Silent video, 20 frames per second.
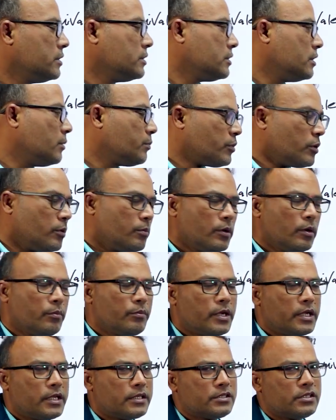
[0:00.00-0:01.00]
The problem
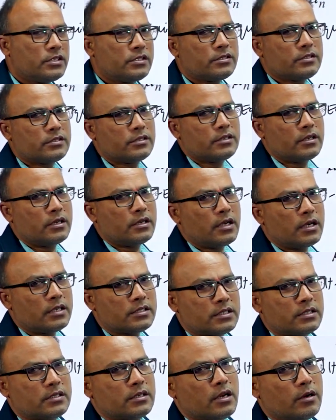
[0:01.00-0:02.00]
may exist and
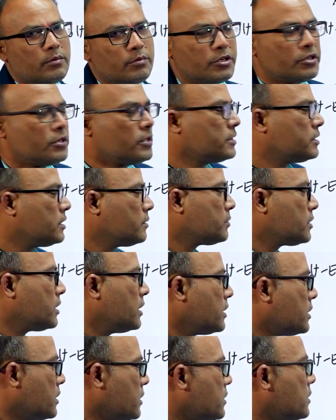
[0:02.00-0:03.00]
ask in competitive exams
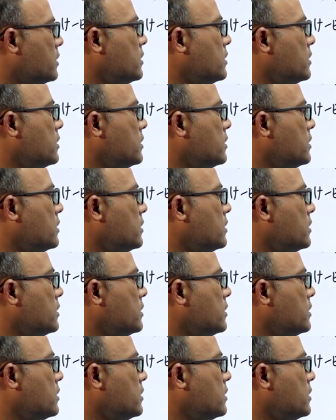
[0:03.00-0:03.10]
like